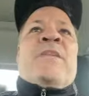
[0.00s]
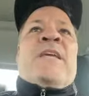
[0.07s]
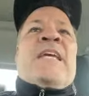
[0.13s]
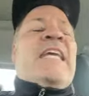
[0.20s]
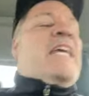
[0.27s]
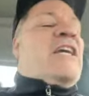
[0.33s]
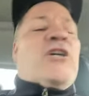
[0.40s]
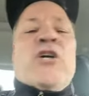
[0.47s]

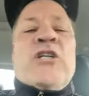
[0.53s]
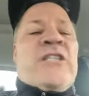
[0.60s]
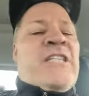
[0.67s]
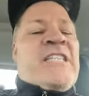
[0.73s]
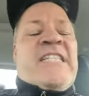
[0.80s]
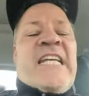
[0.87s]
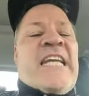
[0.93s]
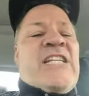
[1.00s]
He
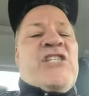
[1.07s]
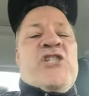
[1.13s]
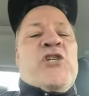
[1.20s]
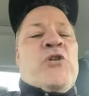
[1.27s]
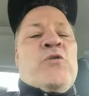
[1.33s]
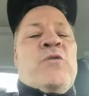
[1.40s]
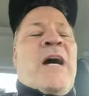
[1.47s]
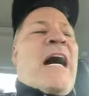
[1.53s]
couldn't teach
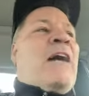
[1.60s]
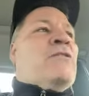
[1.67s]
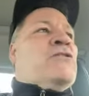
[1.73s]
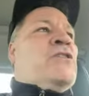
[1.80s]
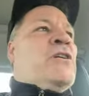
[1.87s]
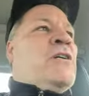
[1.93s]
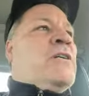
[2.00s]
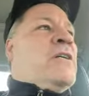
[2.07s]
you
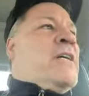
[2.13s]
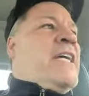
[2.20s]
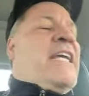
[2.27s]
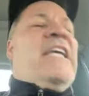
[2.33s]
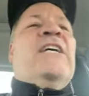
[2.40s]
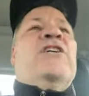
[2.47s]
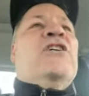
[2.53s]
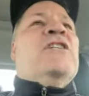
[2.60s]

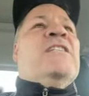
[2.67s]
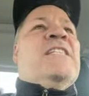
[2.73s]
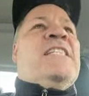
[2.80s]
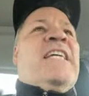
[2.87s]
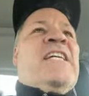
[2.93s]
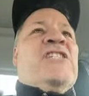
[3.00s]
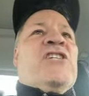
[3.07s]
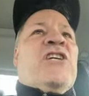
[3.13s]
he couldn't
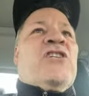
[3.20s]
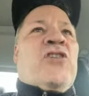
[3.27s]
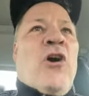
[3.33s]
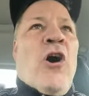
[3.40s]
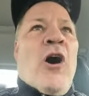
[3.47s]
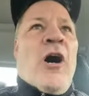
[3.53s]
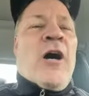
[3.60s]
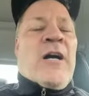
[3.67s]
teach a
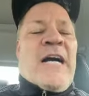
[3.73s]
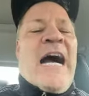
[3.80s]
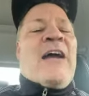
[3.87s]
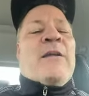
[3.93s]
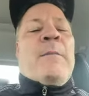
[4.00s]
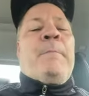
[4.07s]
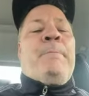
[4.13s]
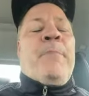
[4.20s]
dog how
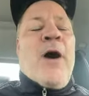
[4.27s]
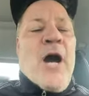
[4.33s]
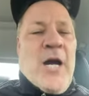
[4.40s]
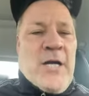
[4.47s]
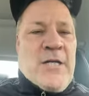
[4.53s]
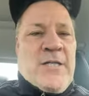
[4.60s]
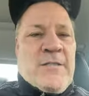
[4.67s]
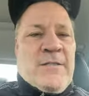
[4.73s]
to
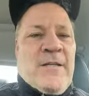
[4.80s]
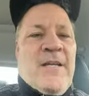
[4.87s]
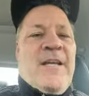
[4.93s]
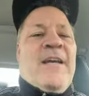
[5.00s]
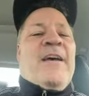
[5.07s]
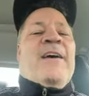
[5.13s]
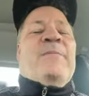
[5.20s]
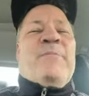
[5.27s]
bark.
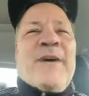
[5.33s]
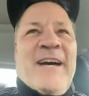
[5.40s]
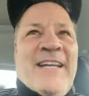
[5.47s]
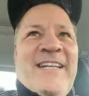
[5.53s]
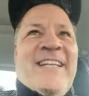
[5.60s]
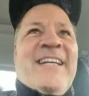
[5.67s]
But